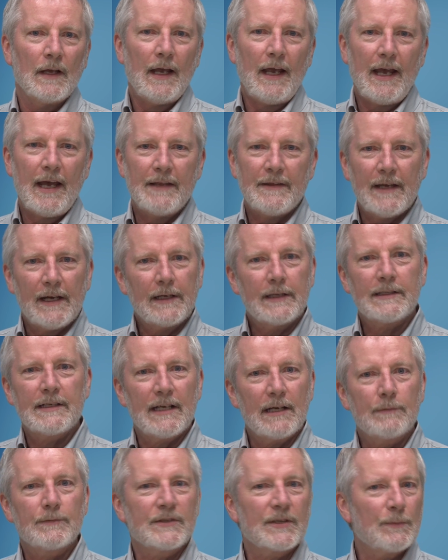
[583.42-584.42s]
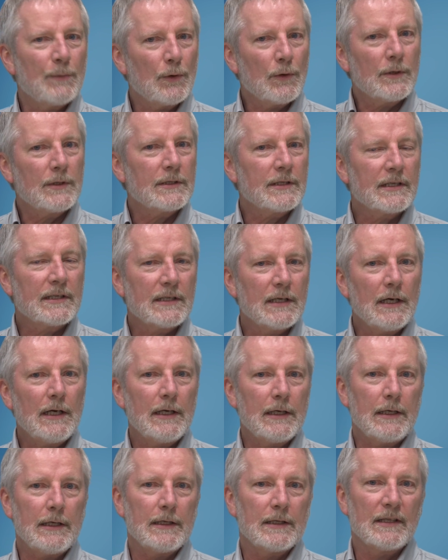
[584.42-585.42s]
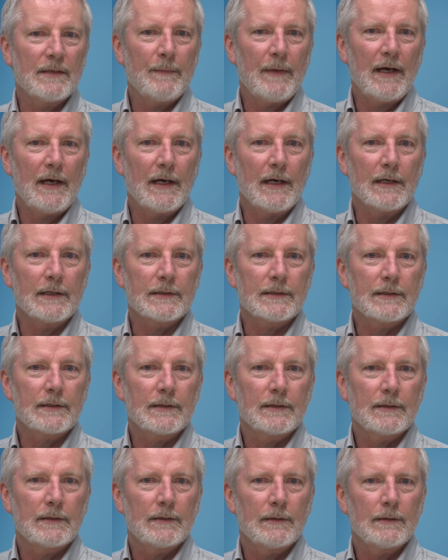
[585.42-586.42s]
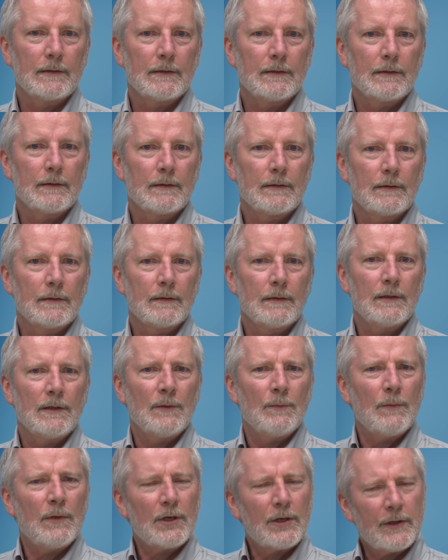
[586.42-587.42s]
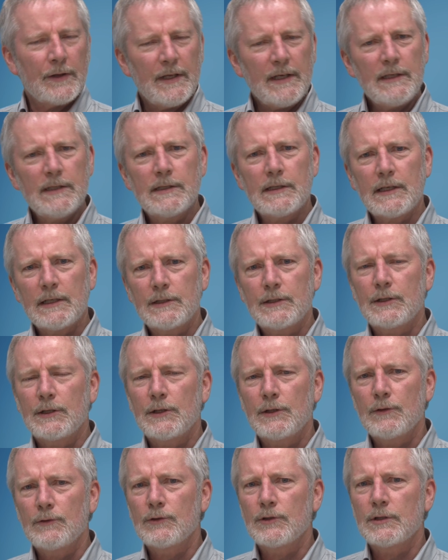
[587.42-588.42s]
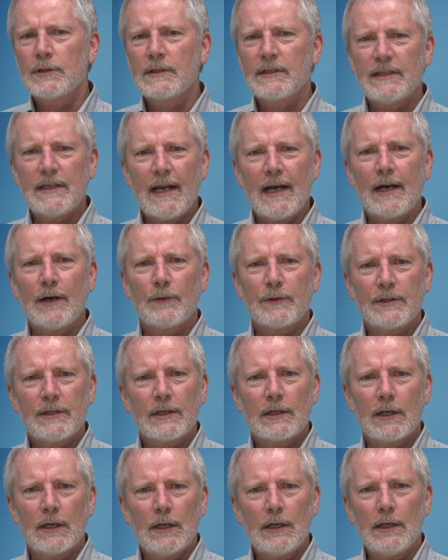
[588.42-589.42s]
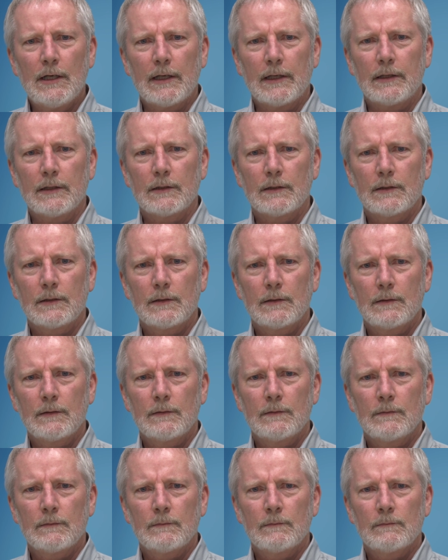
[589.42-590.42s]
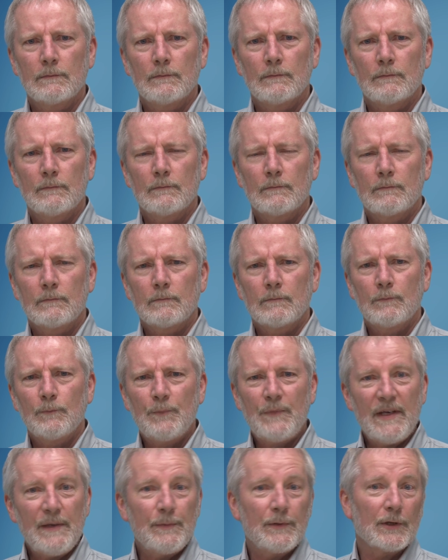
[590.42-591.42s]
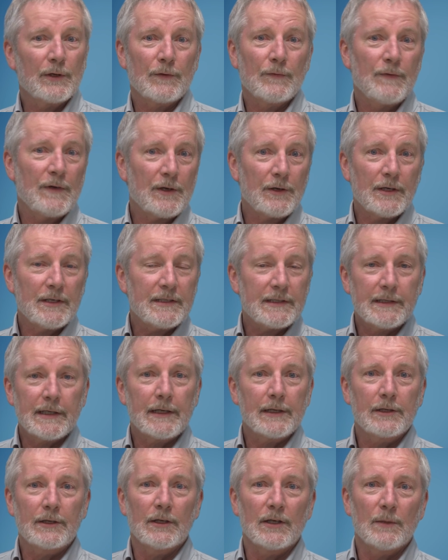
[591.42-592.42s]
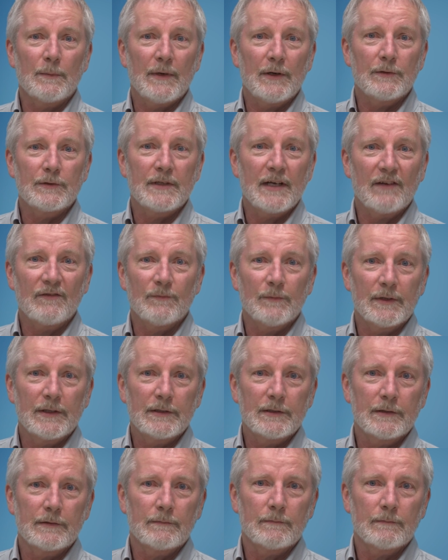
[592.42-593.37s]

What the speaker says: And that has helped support society in the past. But are these institutions now in decline? People are very cynical about government.